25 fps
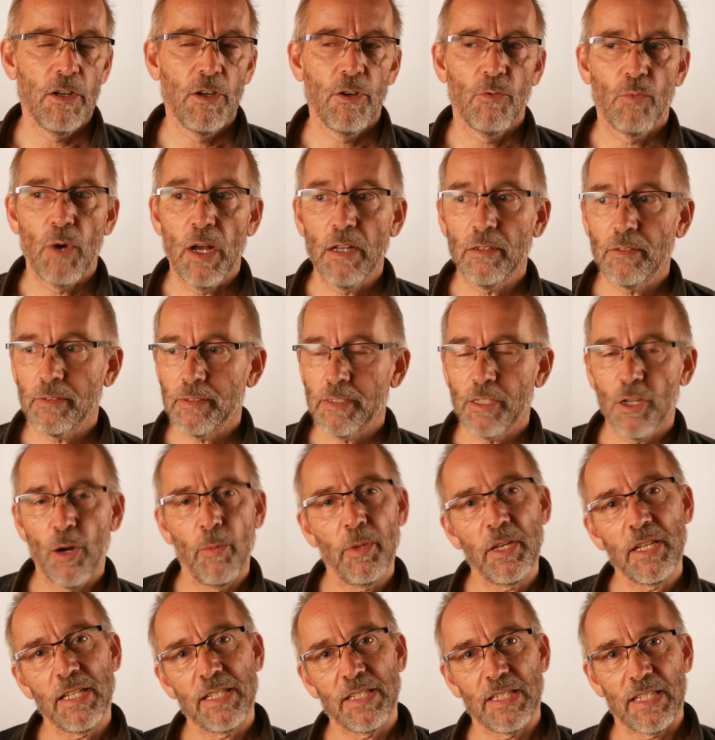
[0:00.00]
Well,
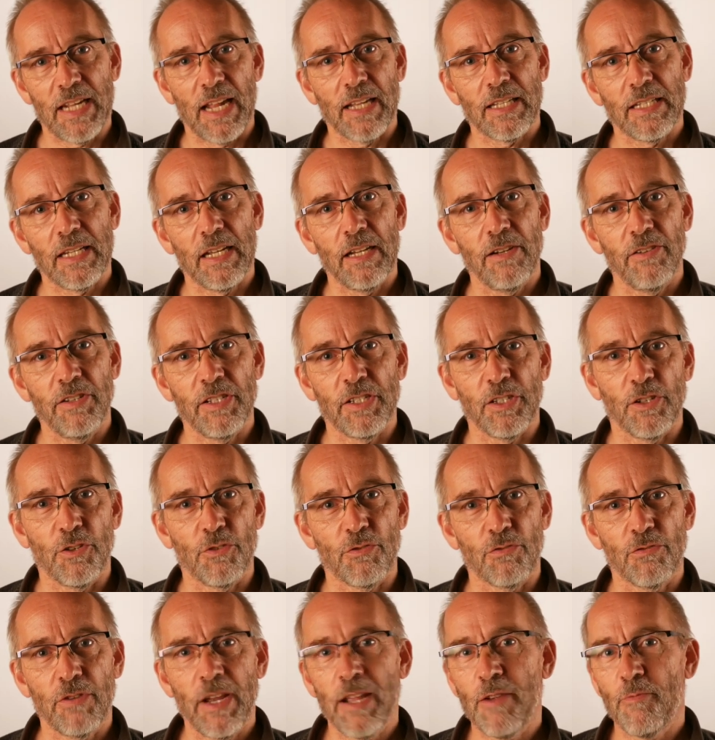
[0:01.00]
comedy and satire is a
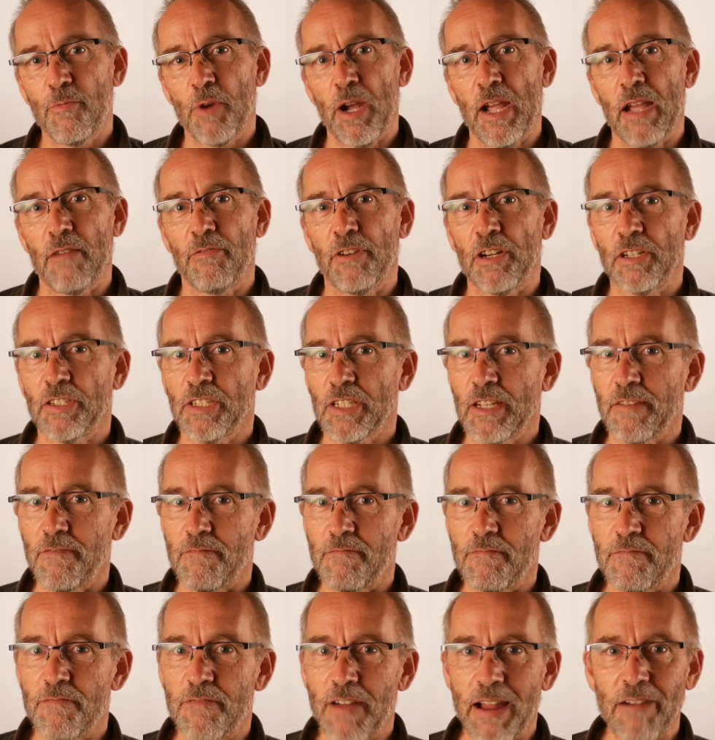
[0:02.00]
great way of asking
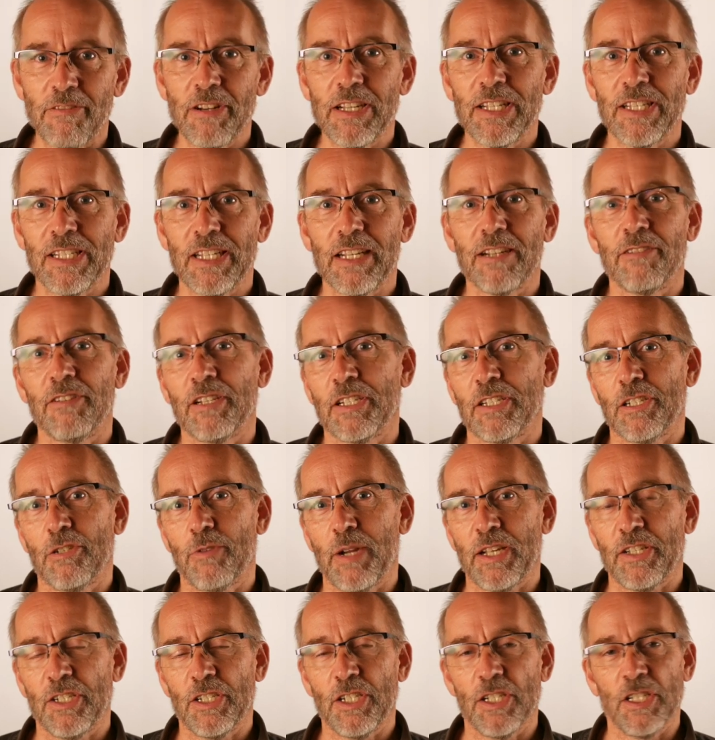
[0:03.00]
very serious
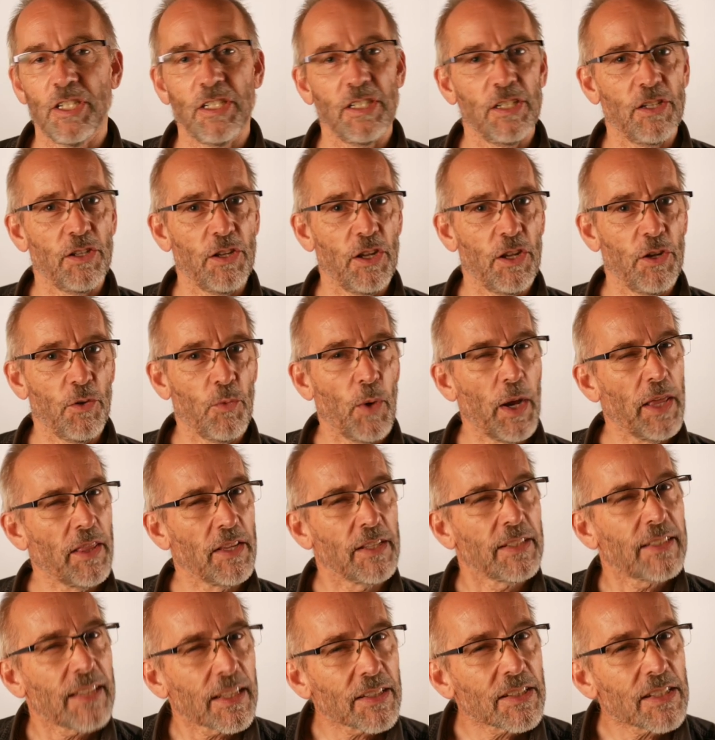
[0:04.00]
questions in a way
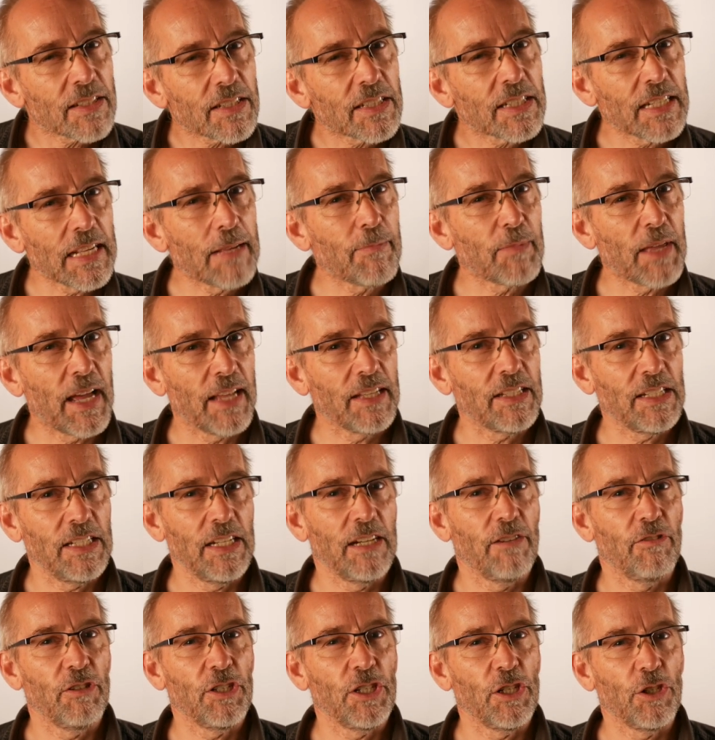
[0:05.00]
that doesn't seem that
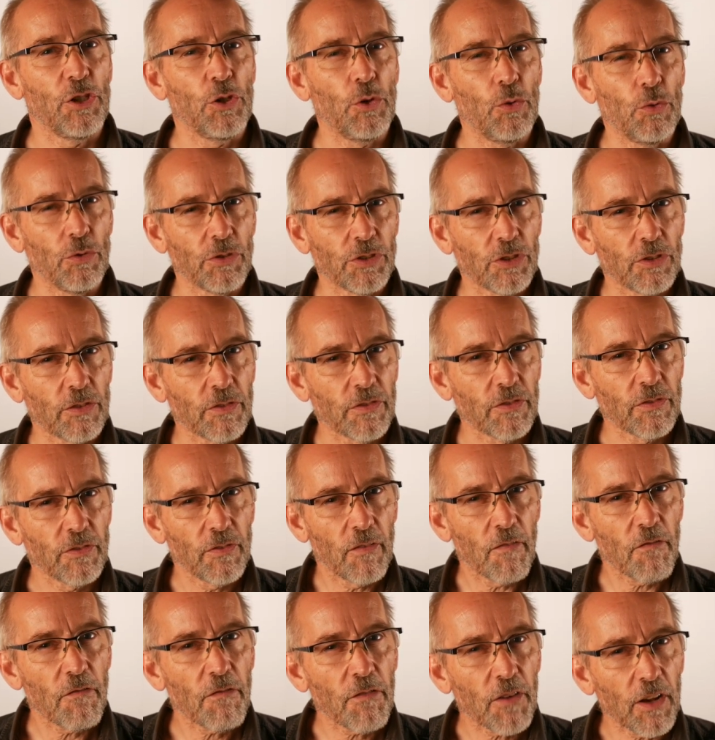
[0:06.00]
serious at all, sort of
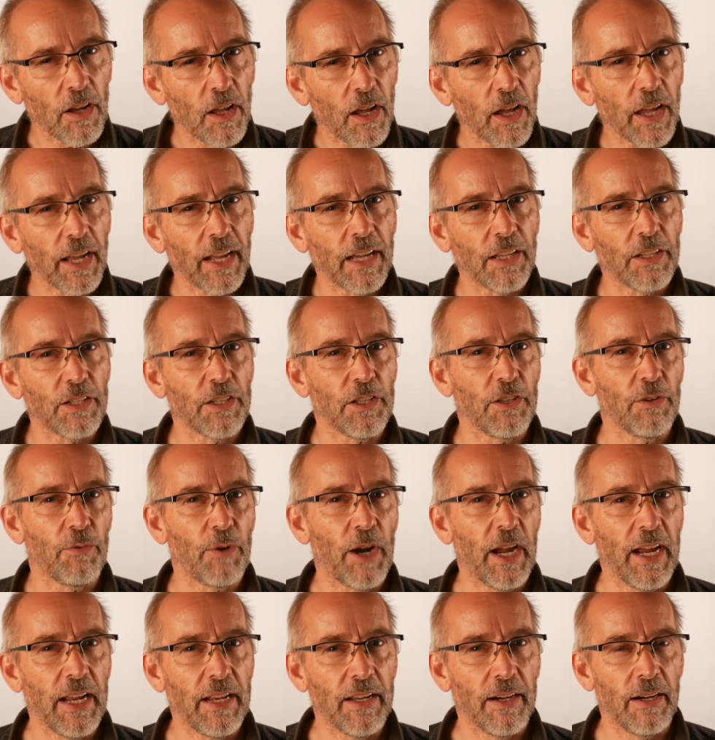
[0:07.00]
flying under the
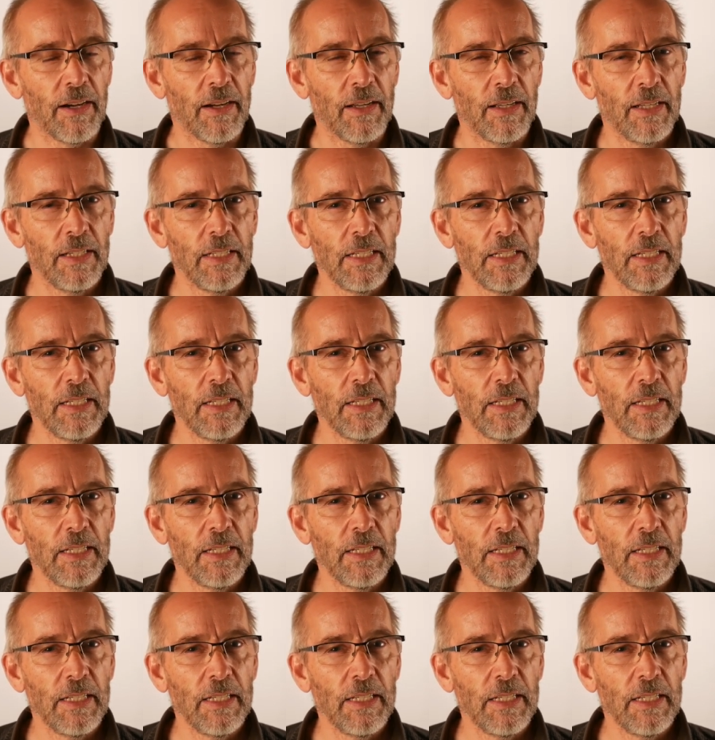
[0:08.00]
radar.